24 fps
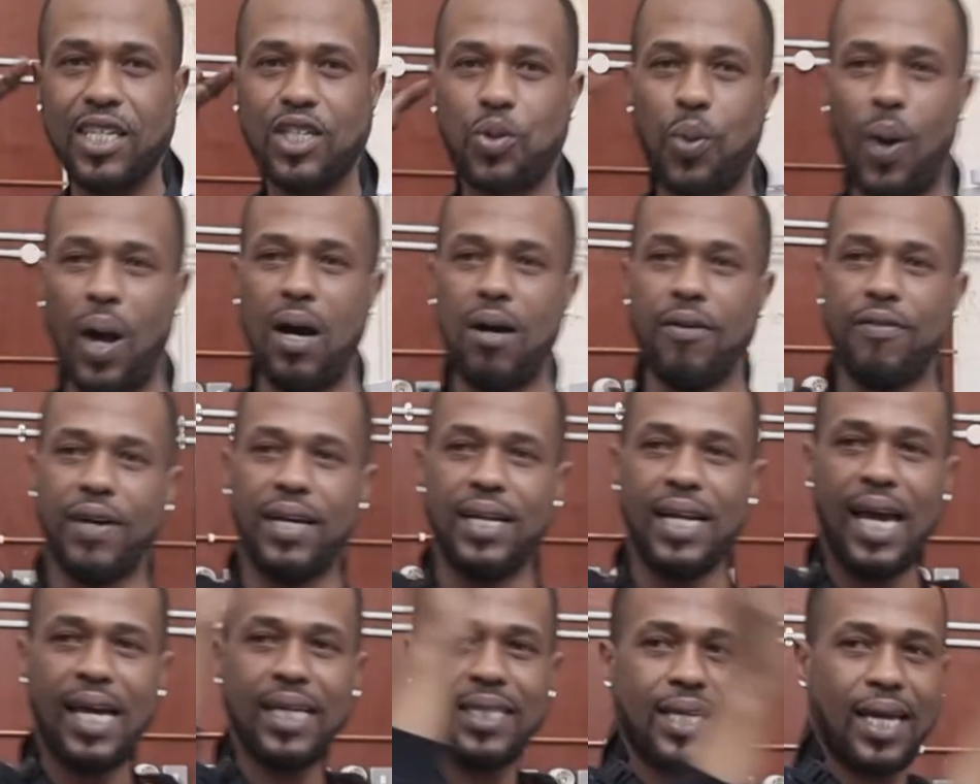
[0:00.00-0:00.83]
it 12
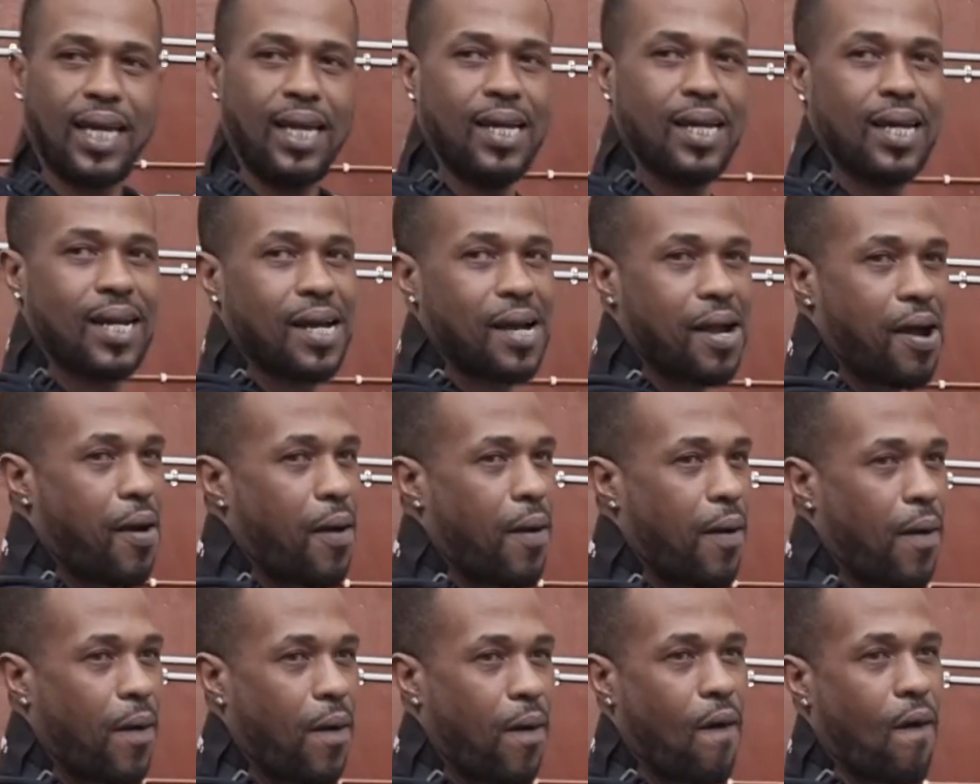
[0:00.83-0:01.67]
and
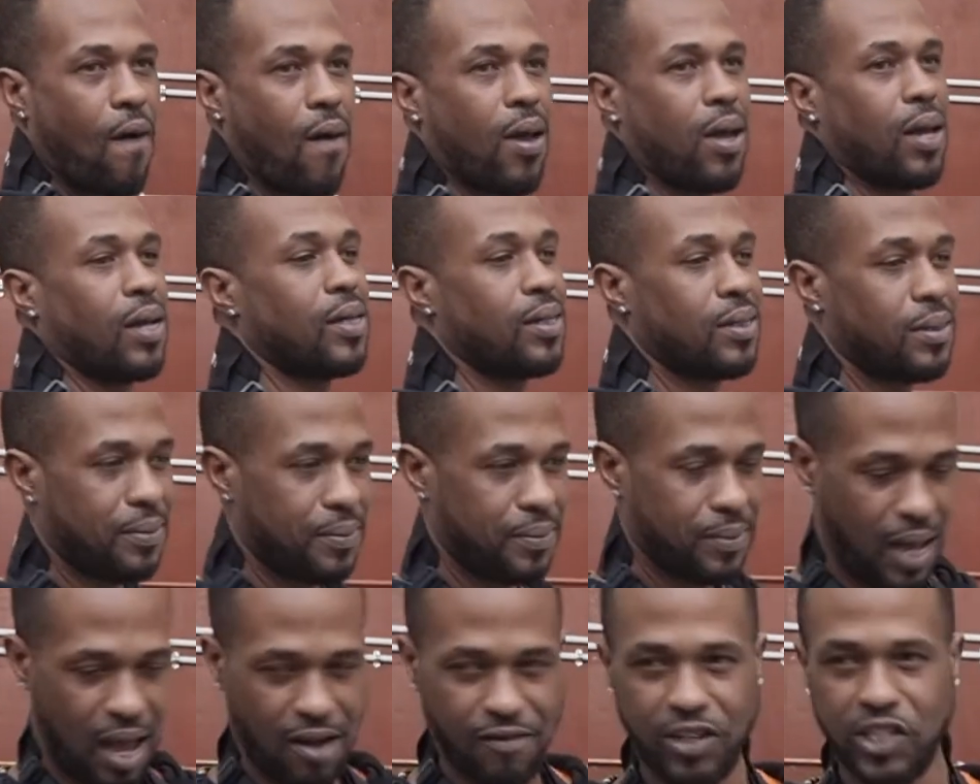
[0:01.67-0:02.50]
80?
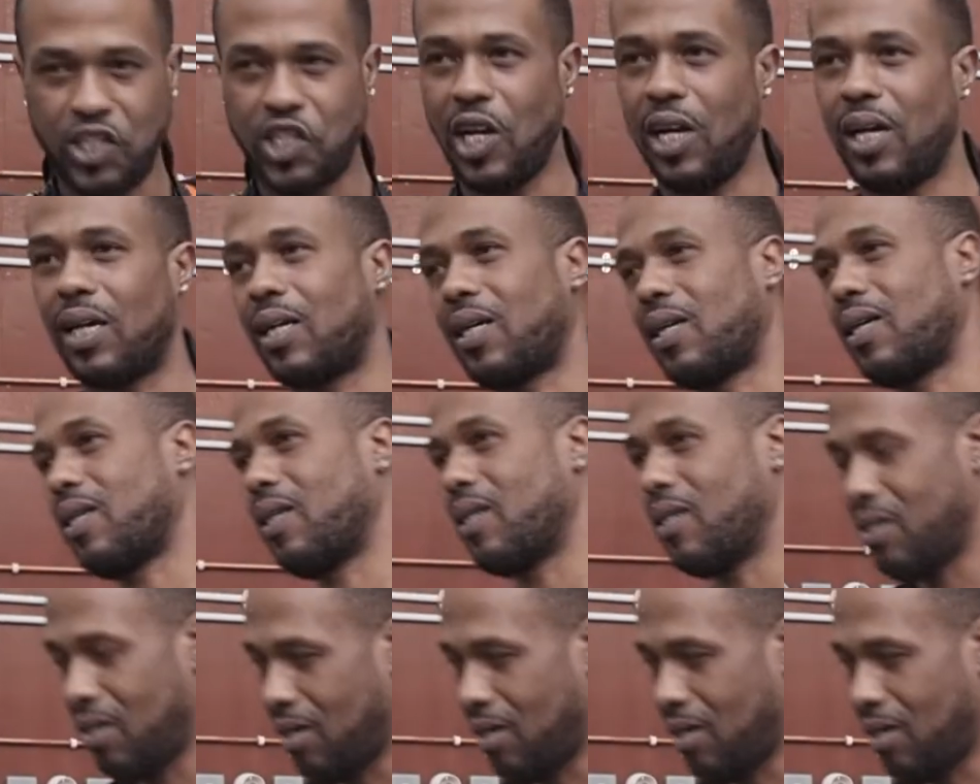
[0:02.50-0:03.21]
Have a check.